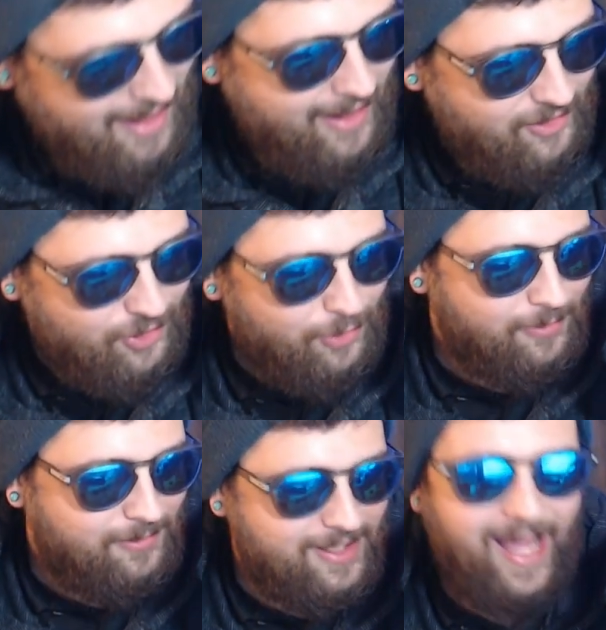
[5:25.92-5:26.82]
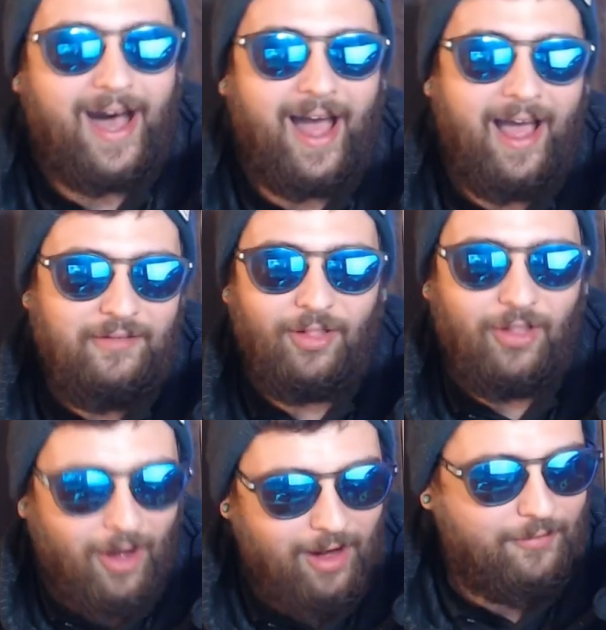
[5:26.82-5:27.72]
So, yeah, I have a
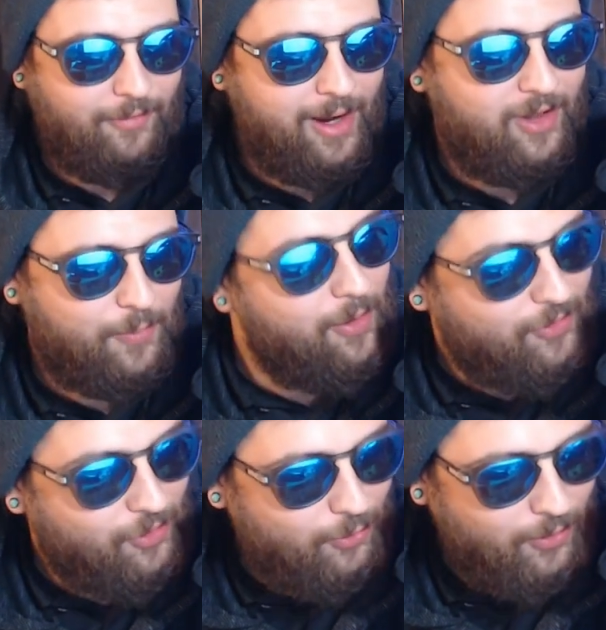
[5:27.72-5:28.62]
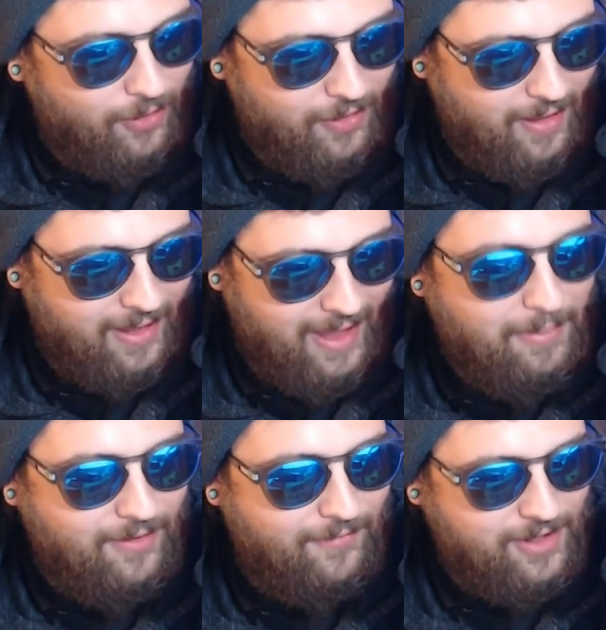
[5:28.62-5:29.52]
lot of great experiences with
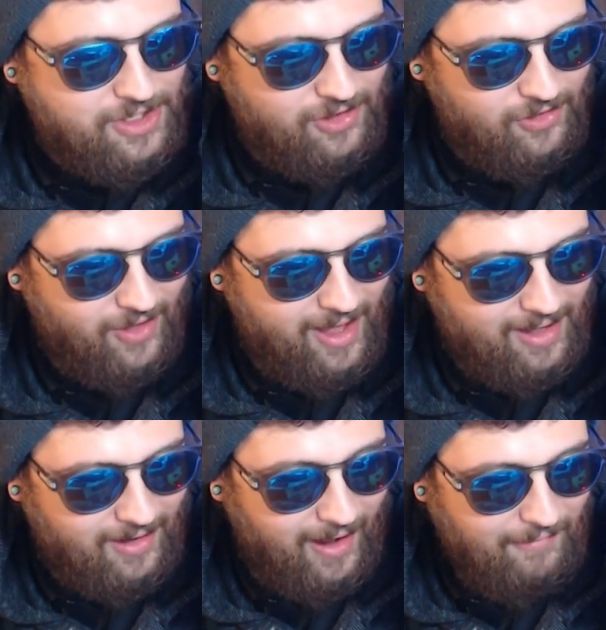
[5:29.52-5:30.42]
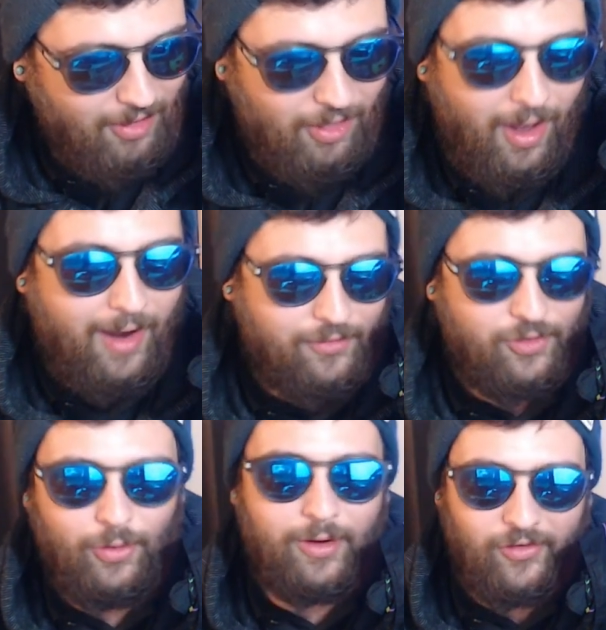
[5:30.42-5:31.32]
gaming conventions, and I have a lot of
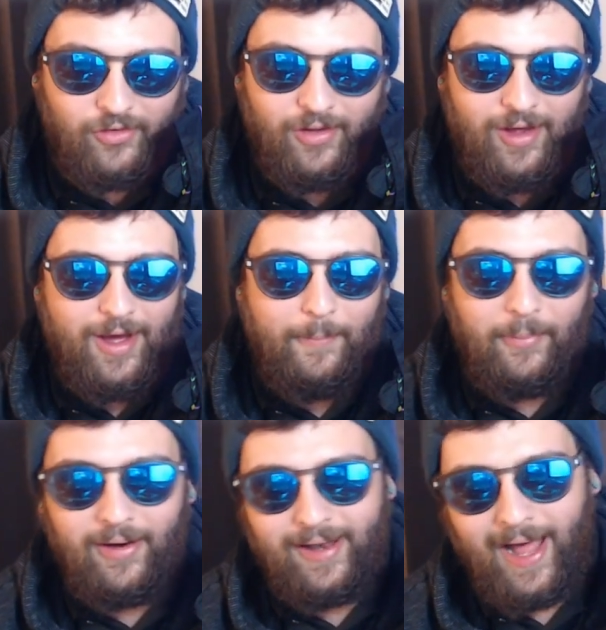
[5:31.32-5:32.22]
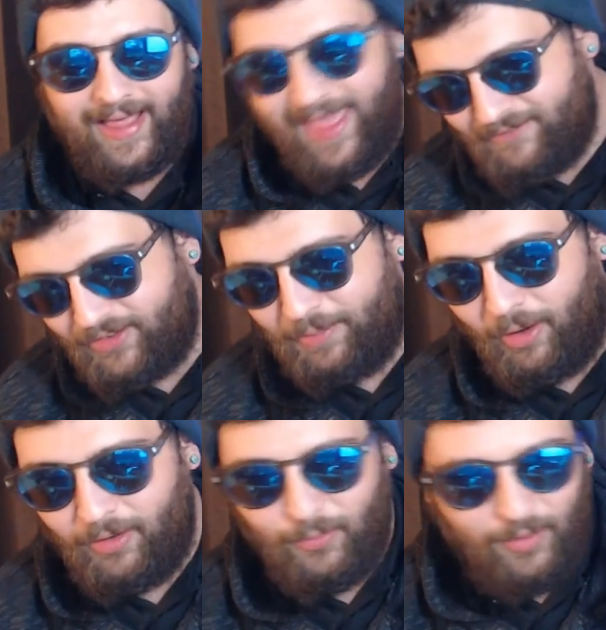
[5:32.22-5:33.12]
stories, but I can't fit them
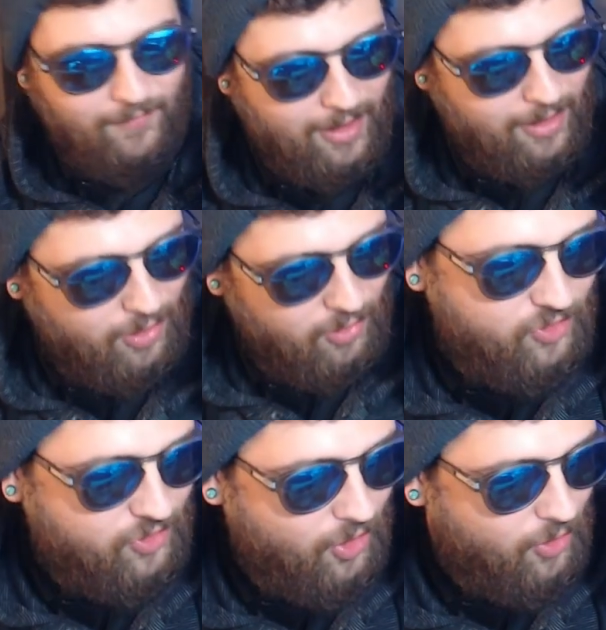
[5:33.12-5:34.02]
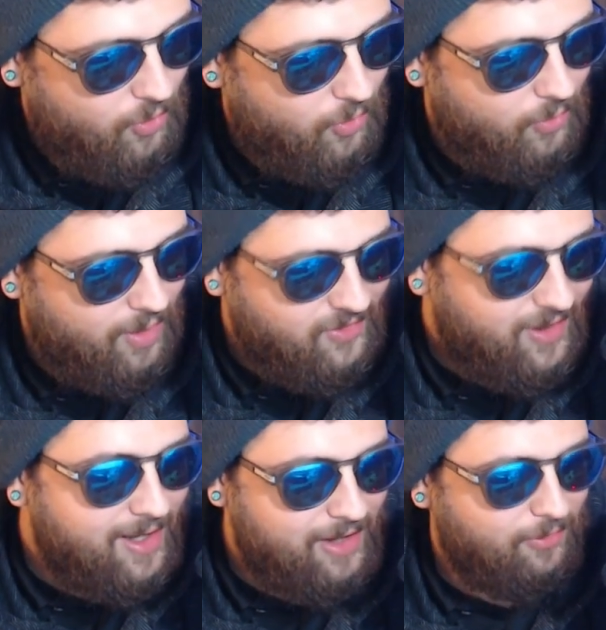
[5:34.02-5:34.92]
all in one video, so
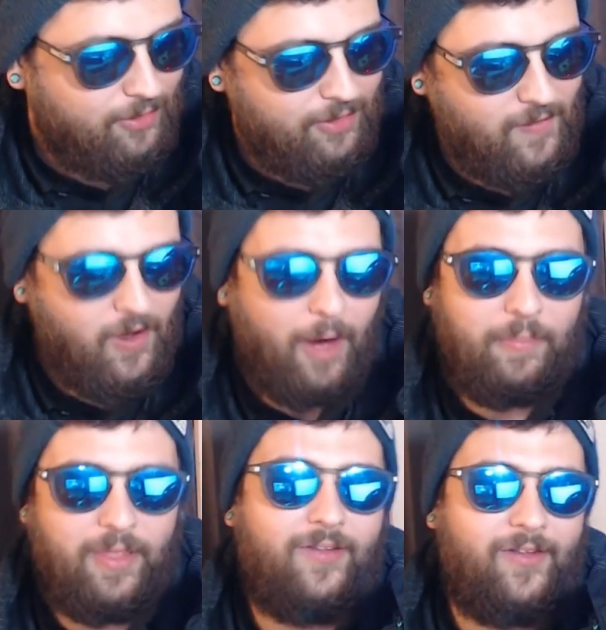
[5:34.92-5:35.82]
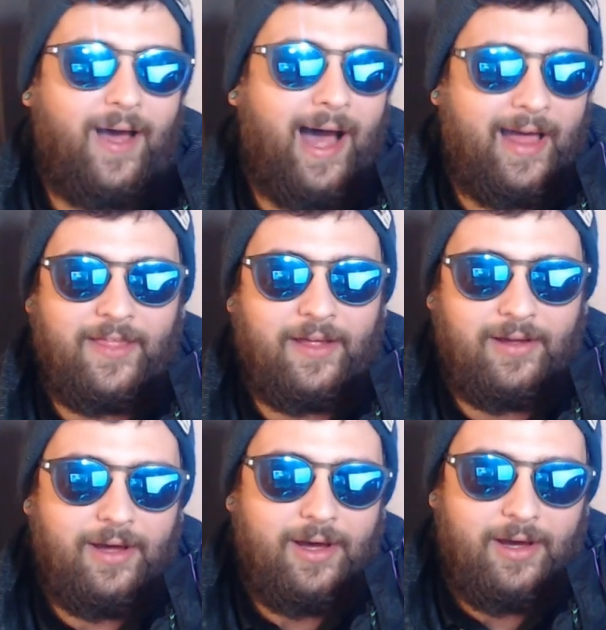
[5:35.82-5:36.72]
instead, here are the top things I
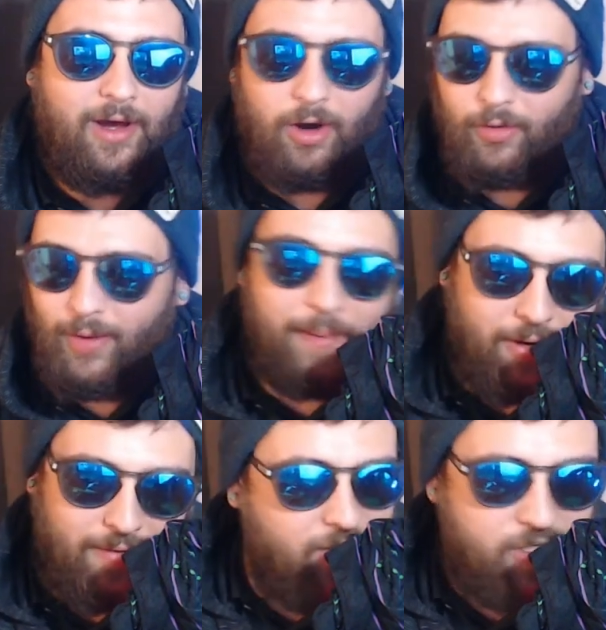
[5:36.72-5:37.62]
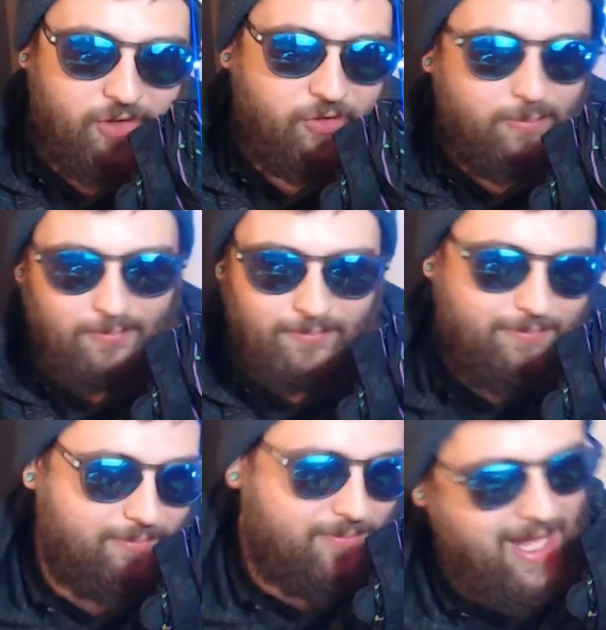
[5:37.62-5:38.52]
think are great about conventions.
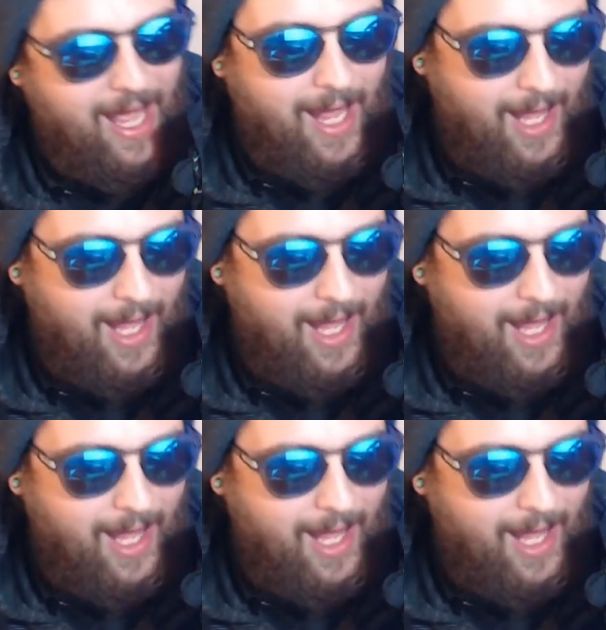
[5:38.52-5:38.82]
Yay.